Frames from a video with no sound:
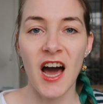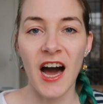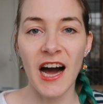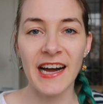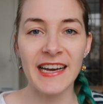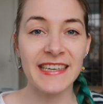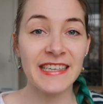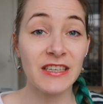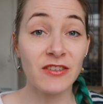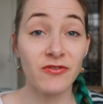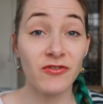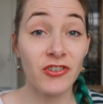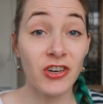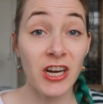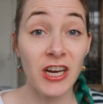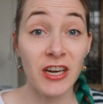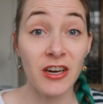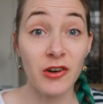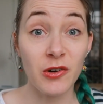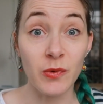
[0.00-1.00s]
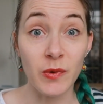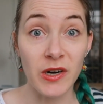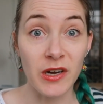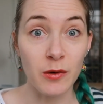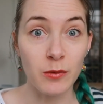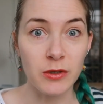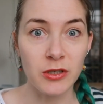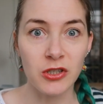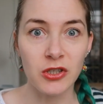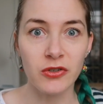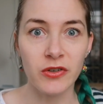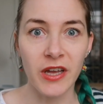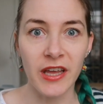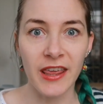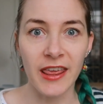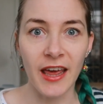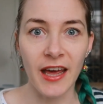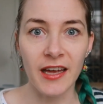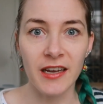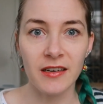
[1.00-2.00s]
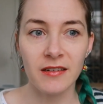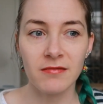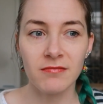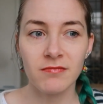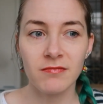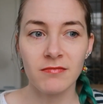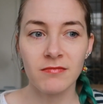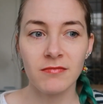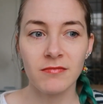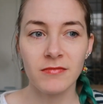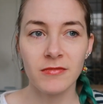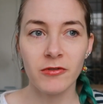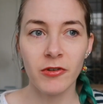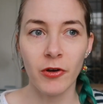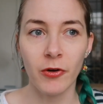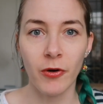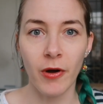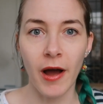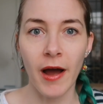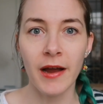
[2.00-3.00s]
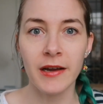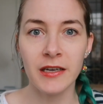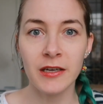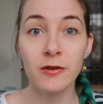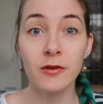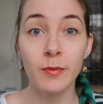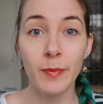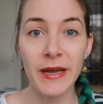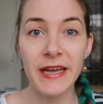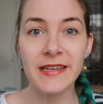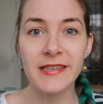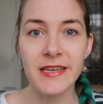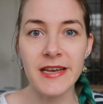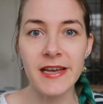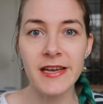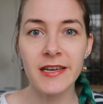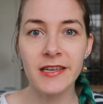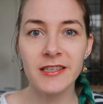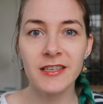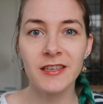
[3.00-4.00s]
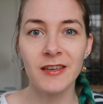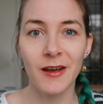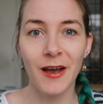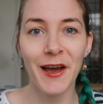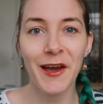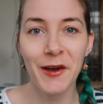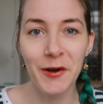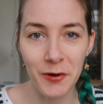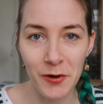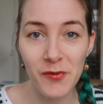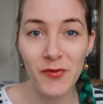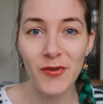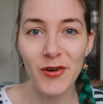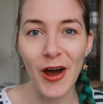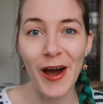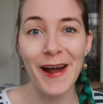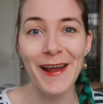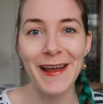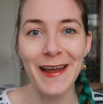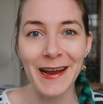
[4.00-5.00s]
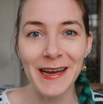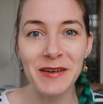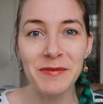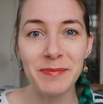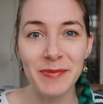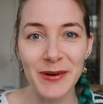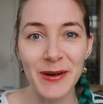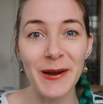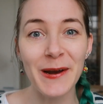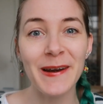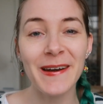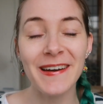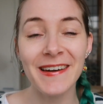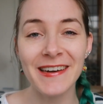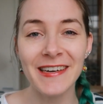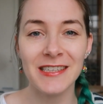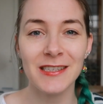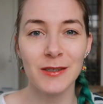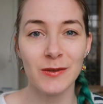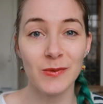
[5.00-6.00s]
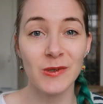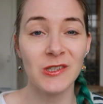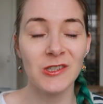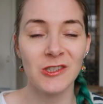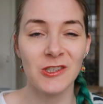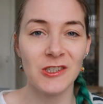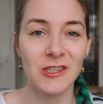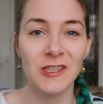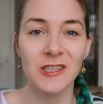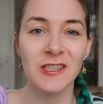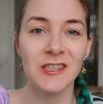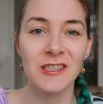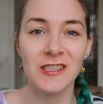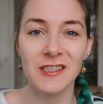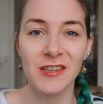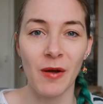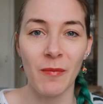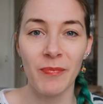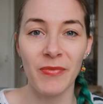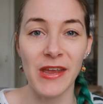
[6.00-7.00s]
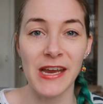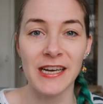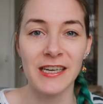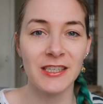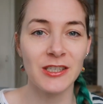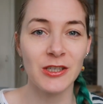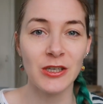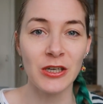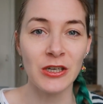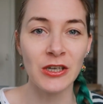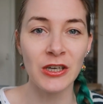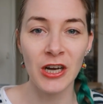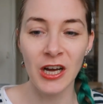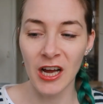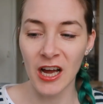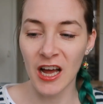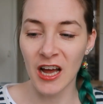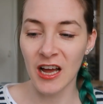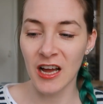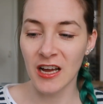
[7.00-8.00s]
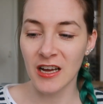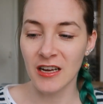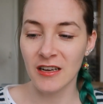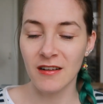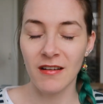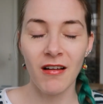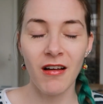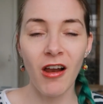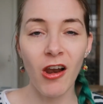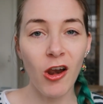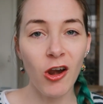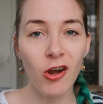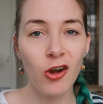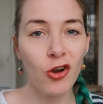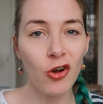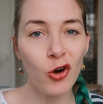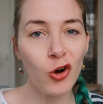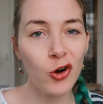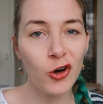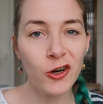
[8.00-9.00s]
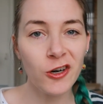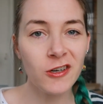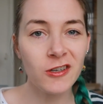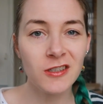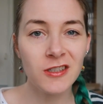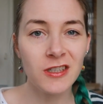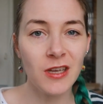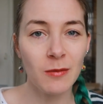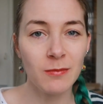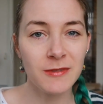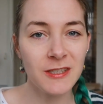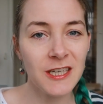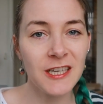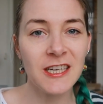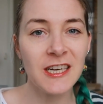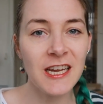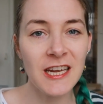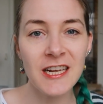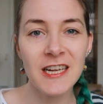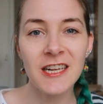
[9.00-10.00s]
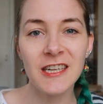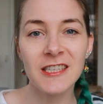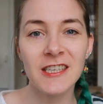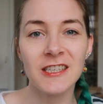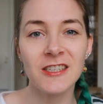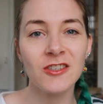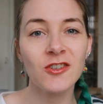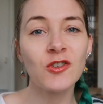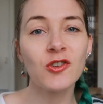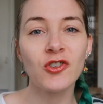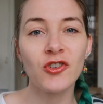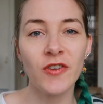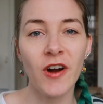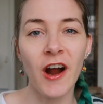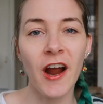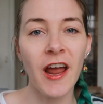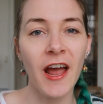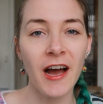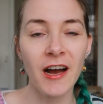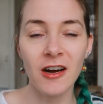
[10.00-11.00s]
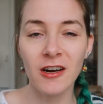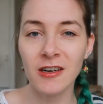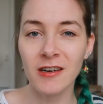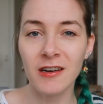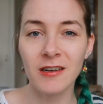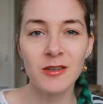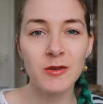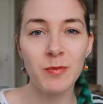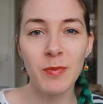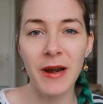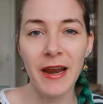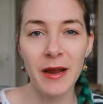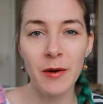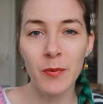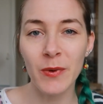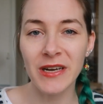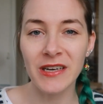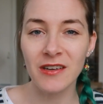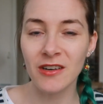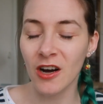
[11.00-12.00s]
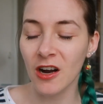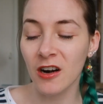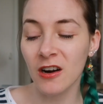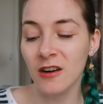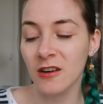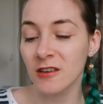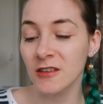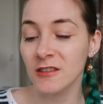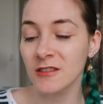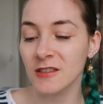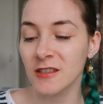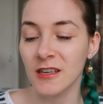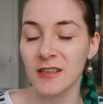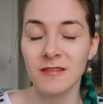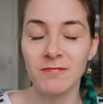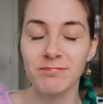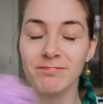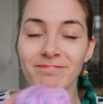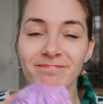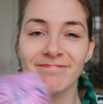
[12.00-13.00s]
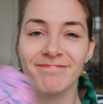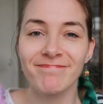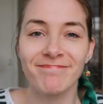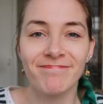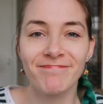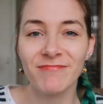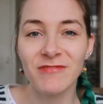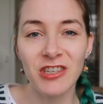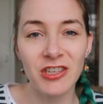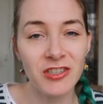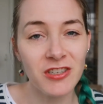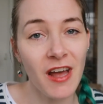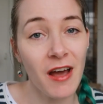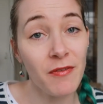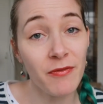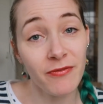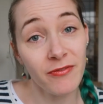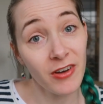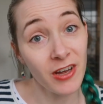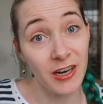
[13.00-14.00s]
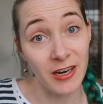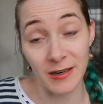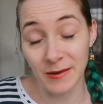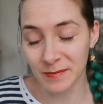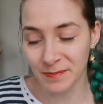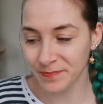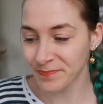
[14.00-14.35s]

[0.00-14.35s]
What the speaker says: I didn't really know what I was doing yet. So I knew the basics of dyeing, but this was just something to learn some techniques and to try out and to play with colors and just have fun.